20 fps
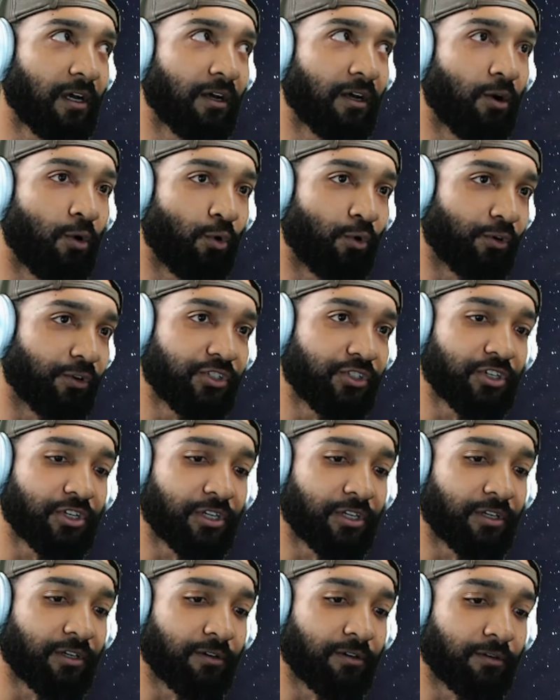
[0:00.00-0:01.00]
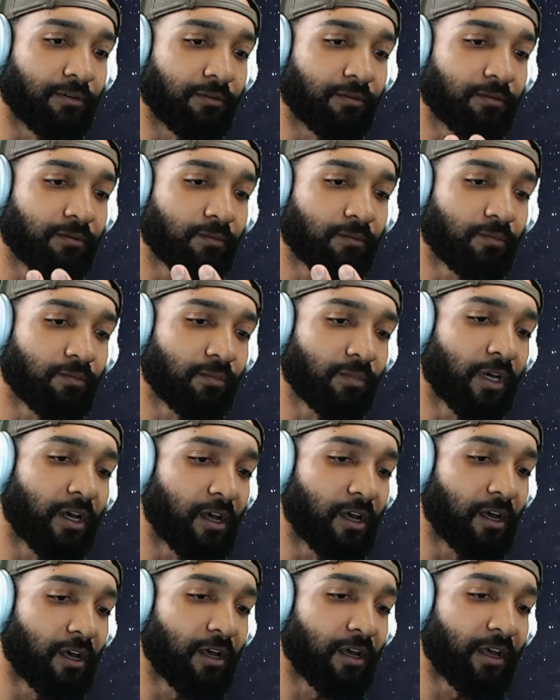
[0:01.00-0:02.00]
Origin,
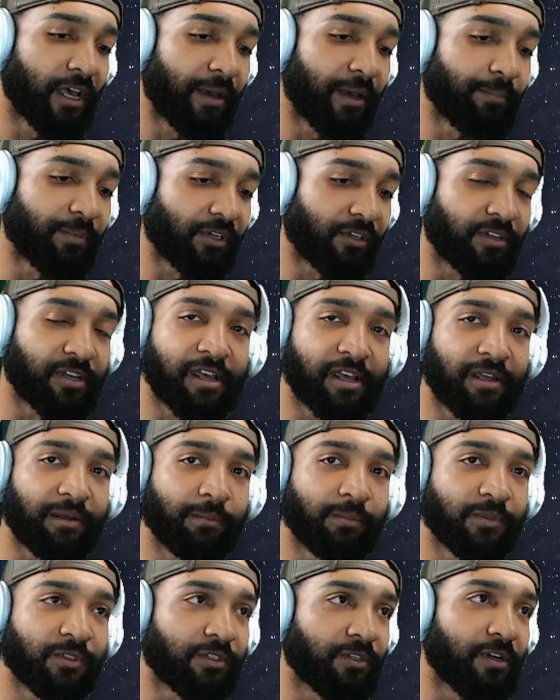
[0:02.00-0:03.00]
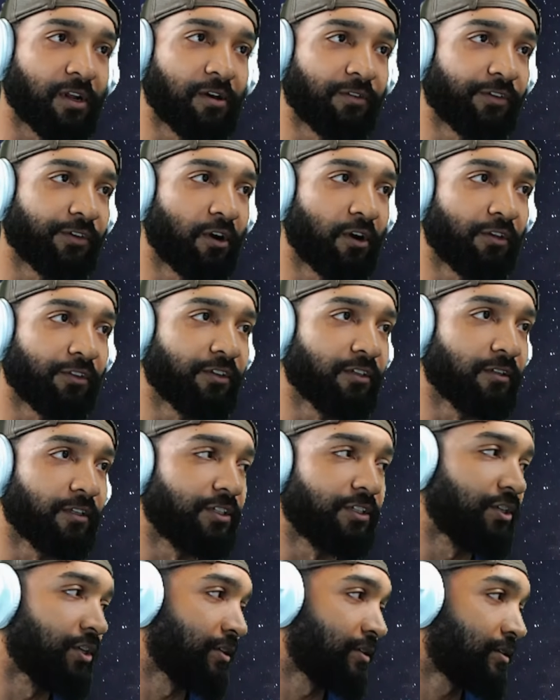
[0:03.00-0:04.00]
Epic Games. They're all the
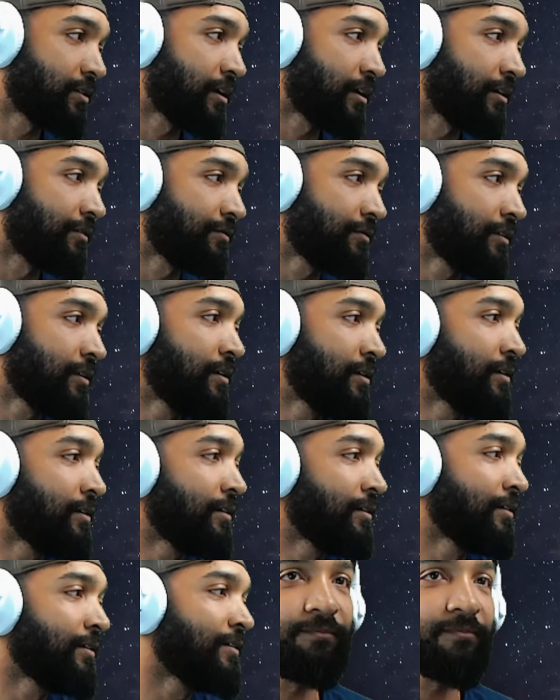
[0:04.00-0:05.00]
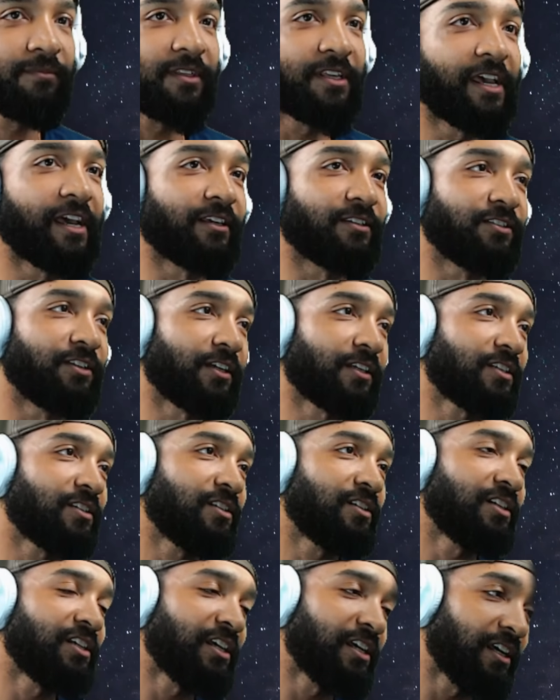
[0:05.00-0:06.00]
legit stuff. Yeah,
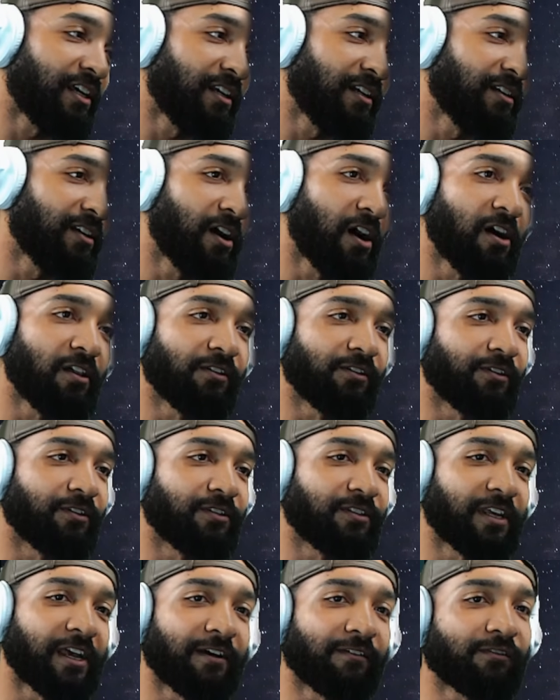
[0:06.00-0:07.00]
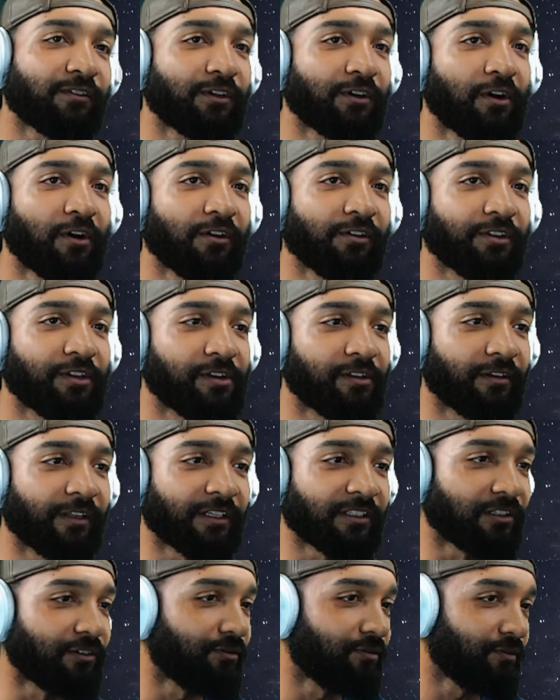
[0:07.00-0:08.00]
$16 after all
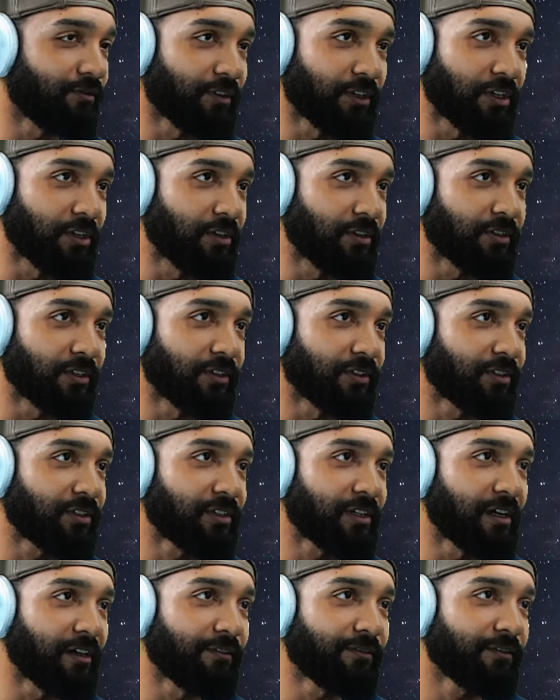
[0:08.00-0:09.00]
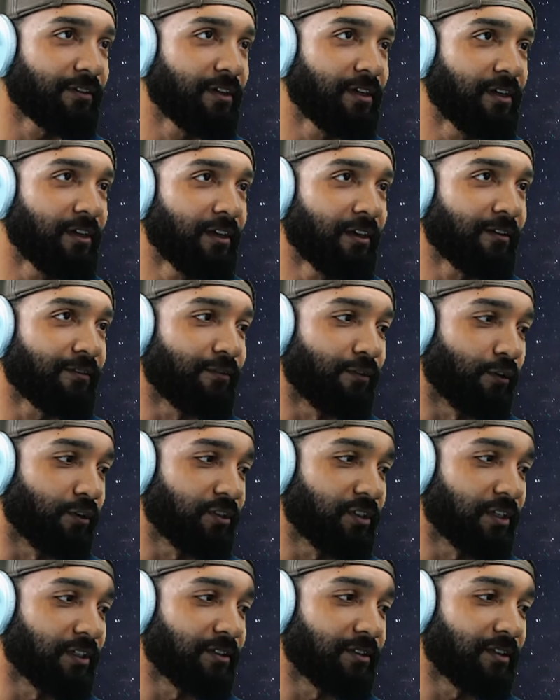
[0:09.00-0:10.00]
the fees and stuff
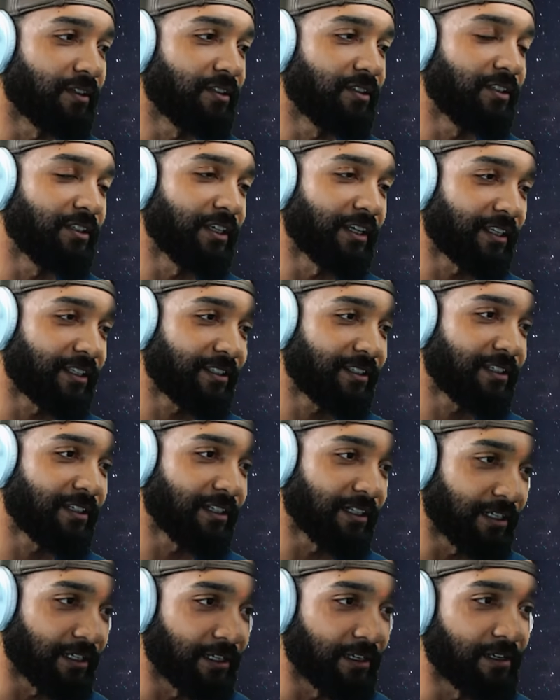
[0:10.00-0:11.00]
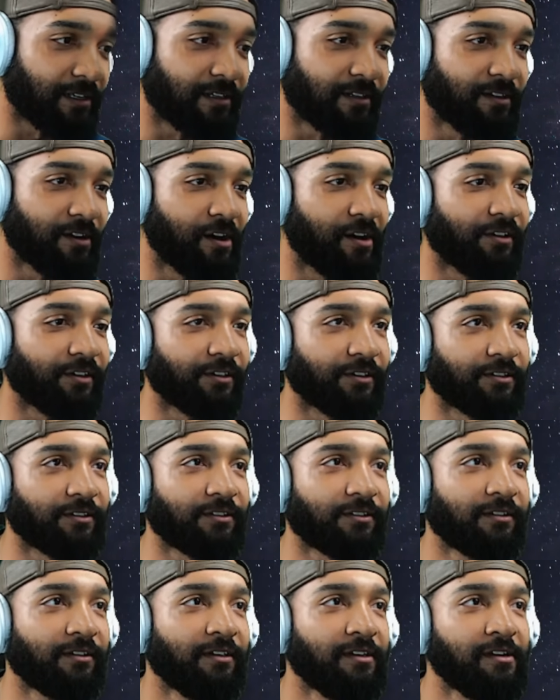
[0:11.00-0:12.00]
versus
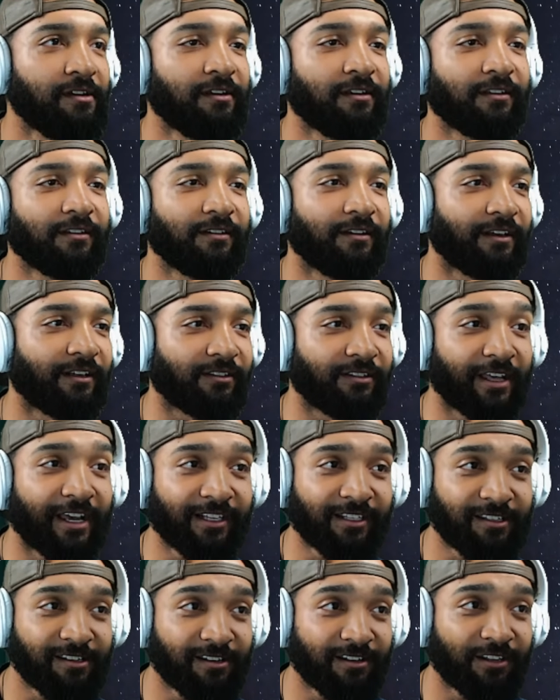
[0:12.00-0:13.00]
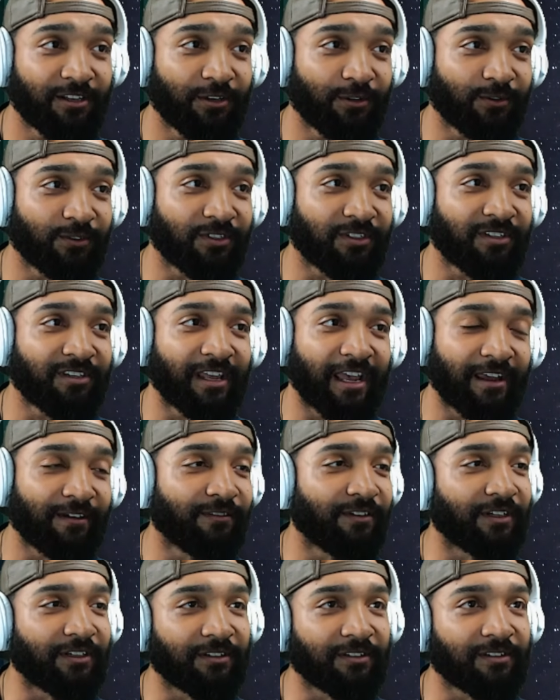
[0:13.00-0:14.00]
$60. Like that's a huge
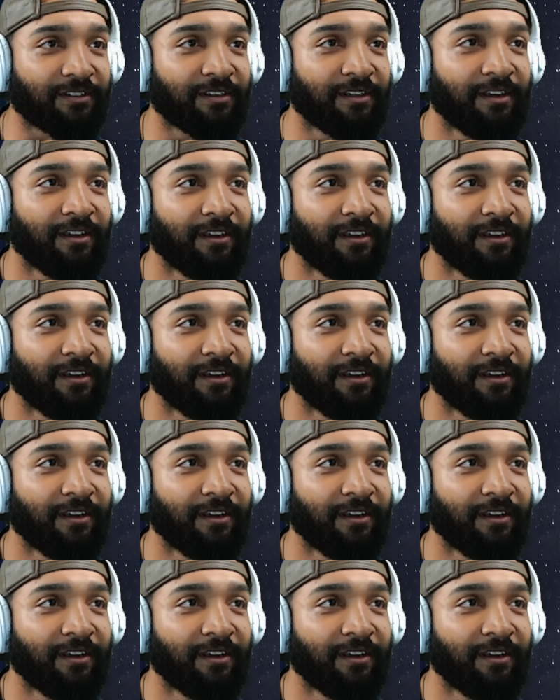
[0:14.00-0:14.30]
savings,